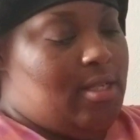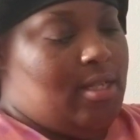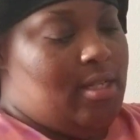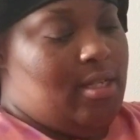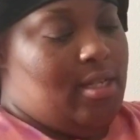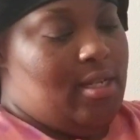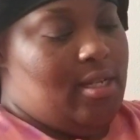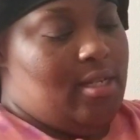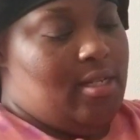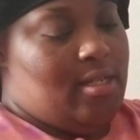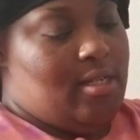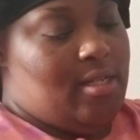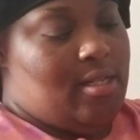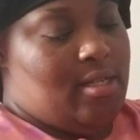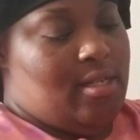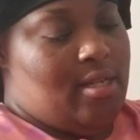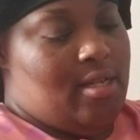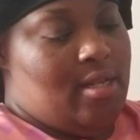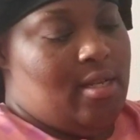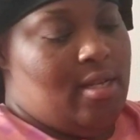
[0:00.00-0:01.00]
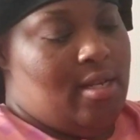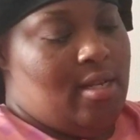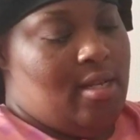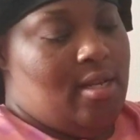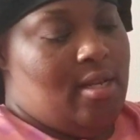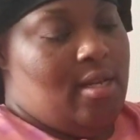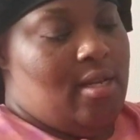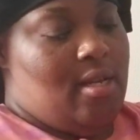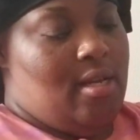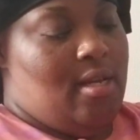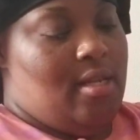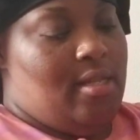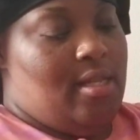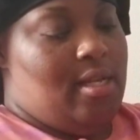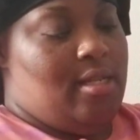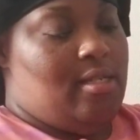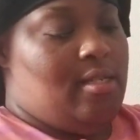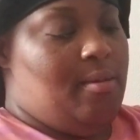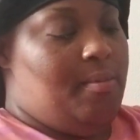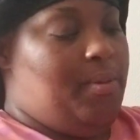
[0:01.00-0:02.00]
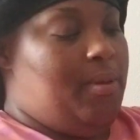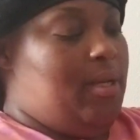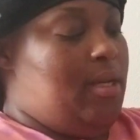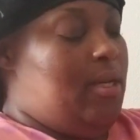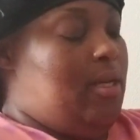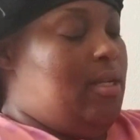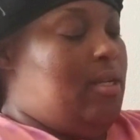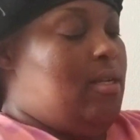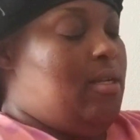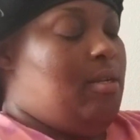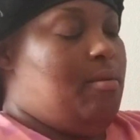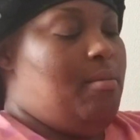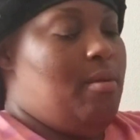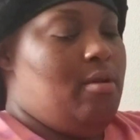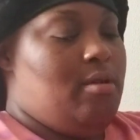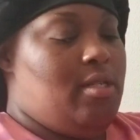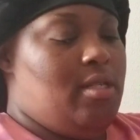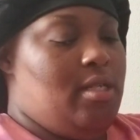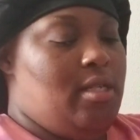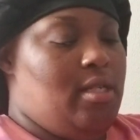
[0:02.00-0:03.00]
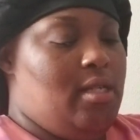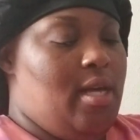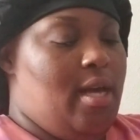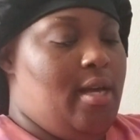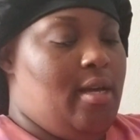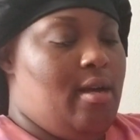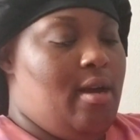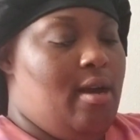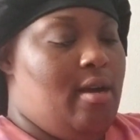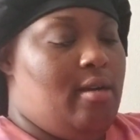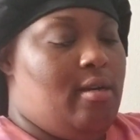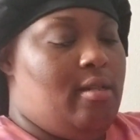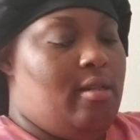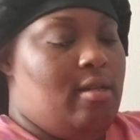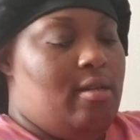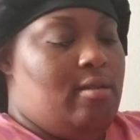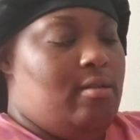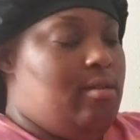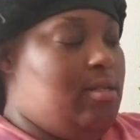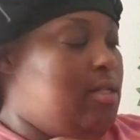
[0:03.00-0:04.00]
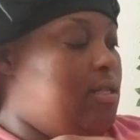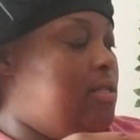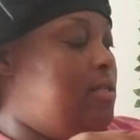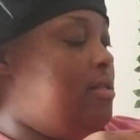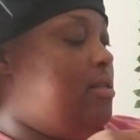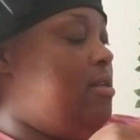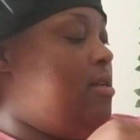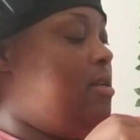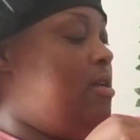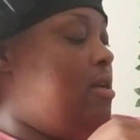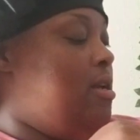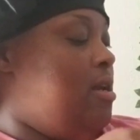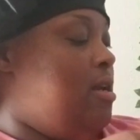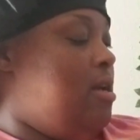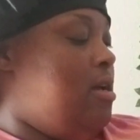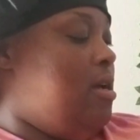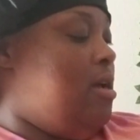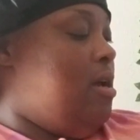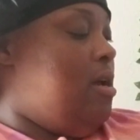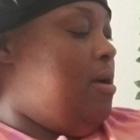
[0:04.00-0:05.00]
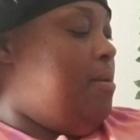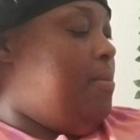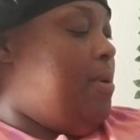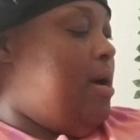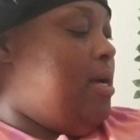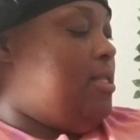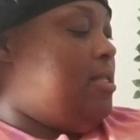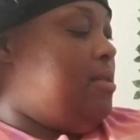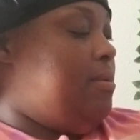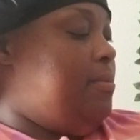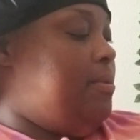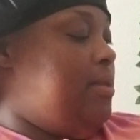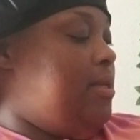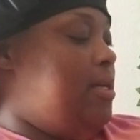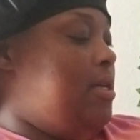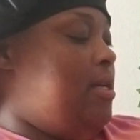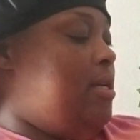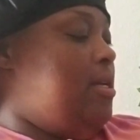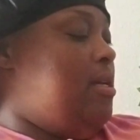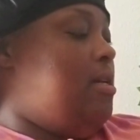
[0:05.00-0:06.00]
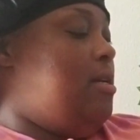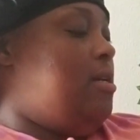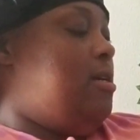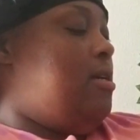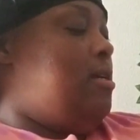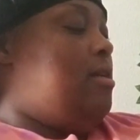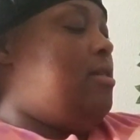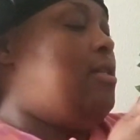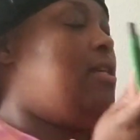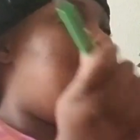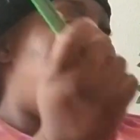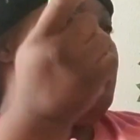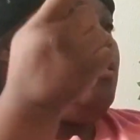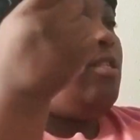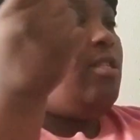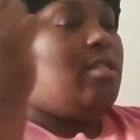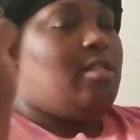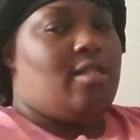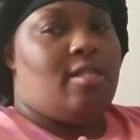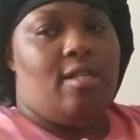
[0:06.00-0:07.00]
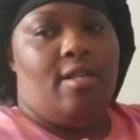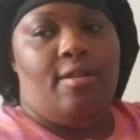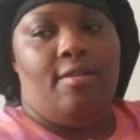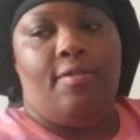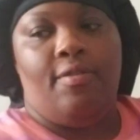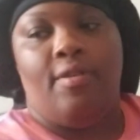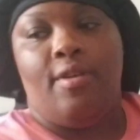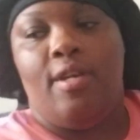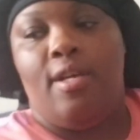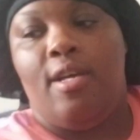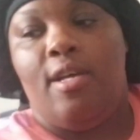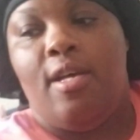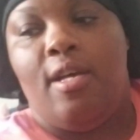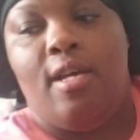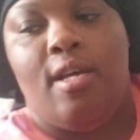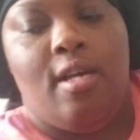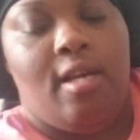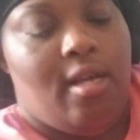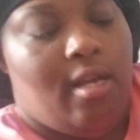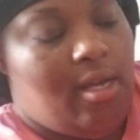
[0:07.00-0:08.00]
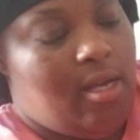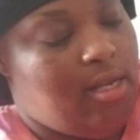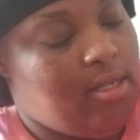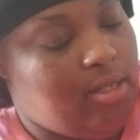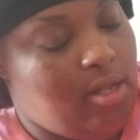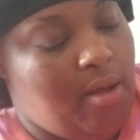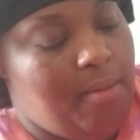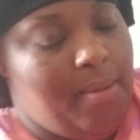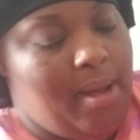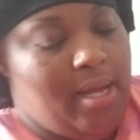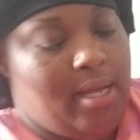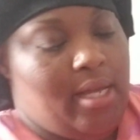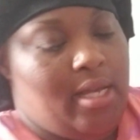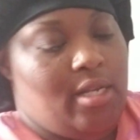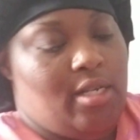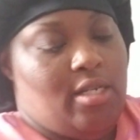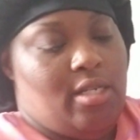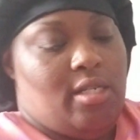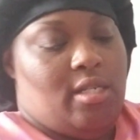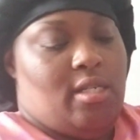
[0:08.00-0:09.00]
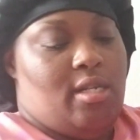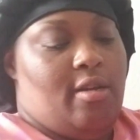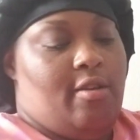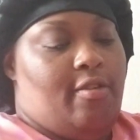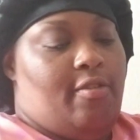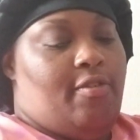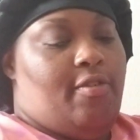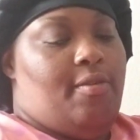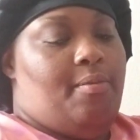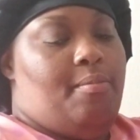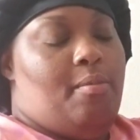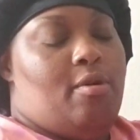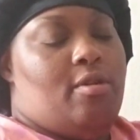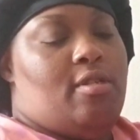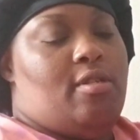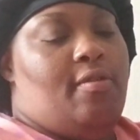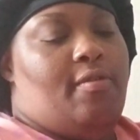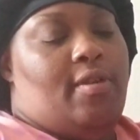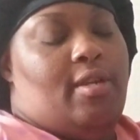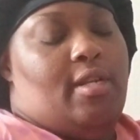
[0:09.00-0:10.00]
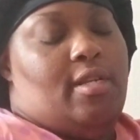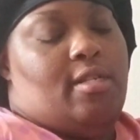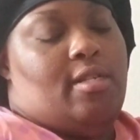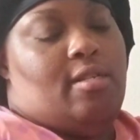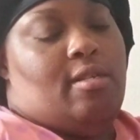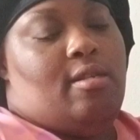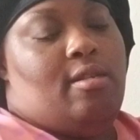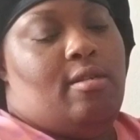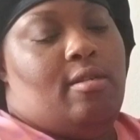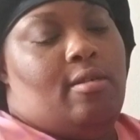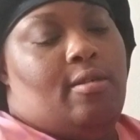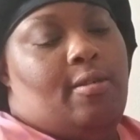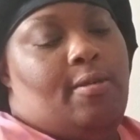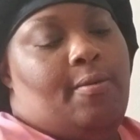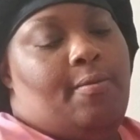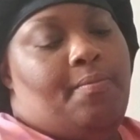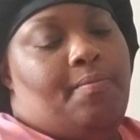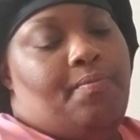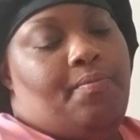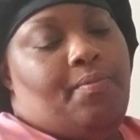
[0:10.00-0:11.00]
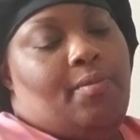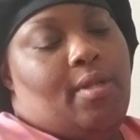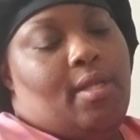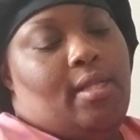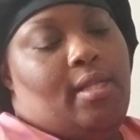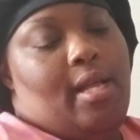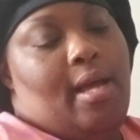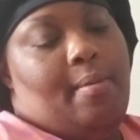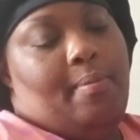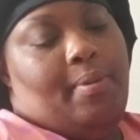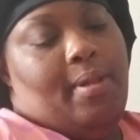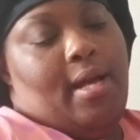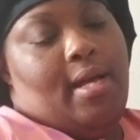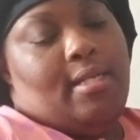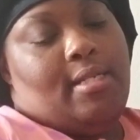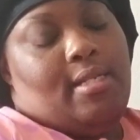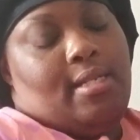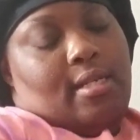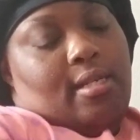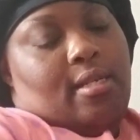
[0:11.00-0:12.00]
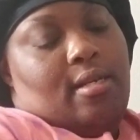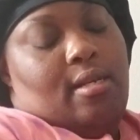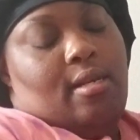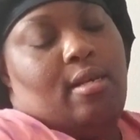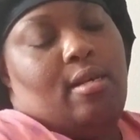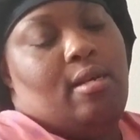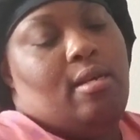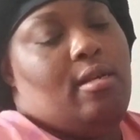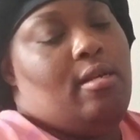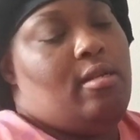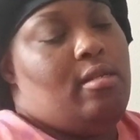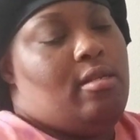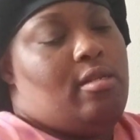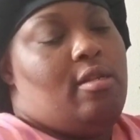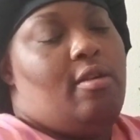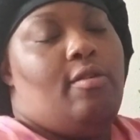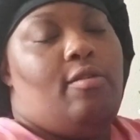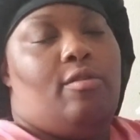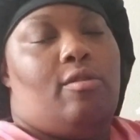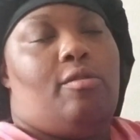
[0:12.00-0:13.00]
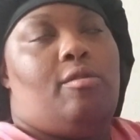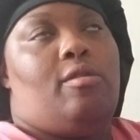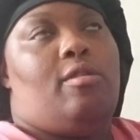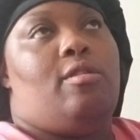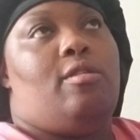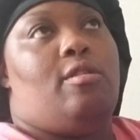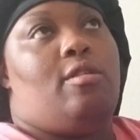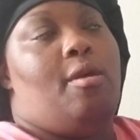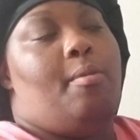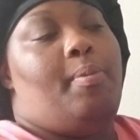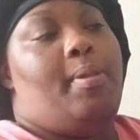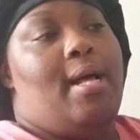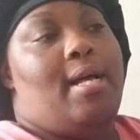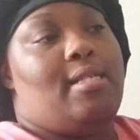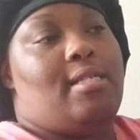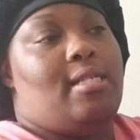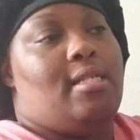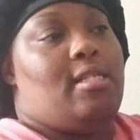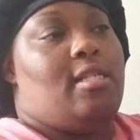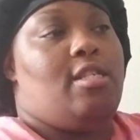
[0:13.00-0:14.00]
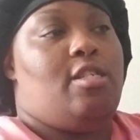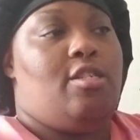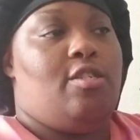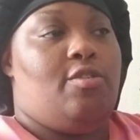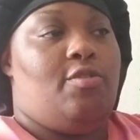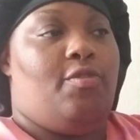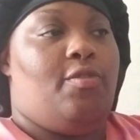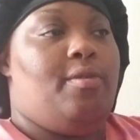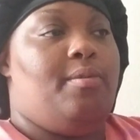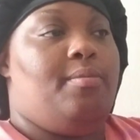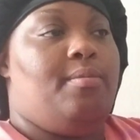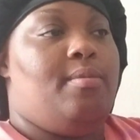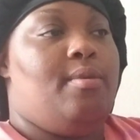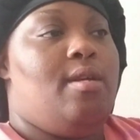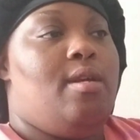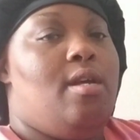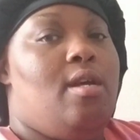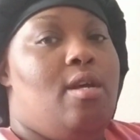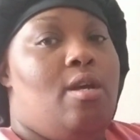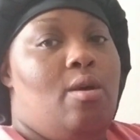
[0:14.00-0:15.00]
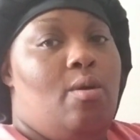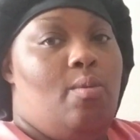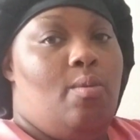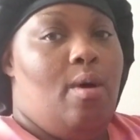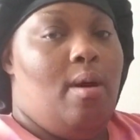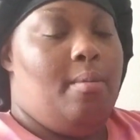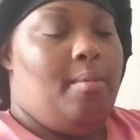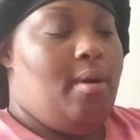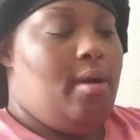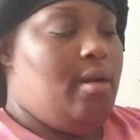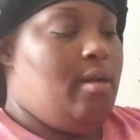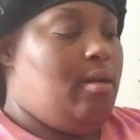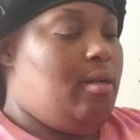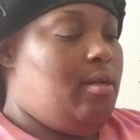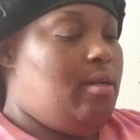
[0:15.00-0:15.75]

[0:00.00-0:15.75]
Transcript: in this. That's the plan. Mostly like our clothes and possibly the kitchen stuff because all my kitchen stuff, most of it is that plastic. So the plastic dishes from Walmart.